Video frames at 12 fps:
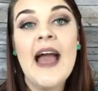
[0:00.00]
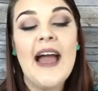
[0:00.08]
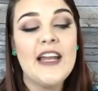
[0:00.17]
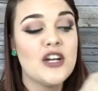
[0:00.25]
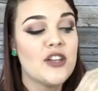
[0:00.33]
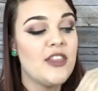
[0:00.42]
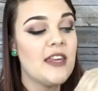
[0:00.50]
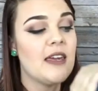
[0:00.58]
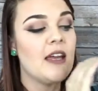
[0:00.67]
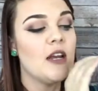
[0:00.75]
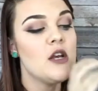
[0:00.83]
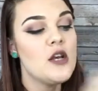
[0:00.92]
and you're
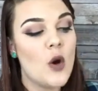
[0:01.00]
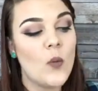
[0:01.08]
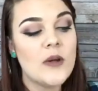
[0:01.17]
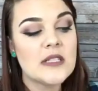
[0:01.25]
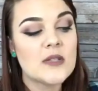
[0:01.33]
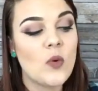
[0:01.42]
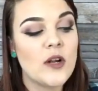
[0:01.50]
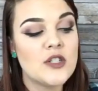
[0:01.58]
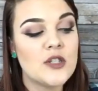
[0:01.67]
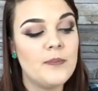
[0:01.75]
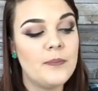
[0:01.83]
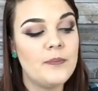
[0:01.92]
thinking no one's going
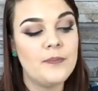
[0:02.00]
to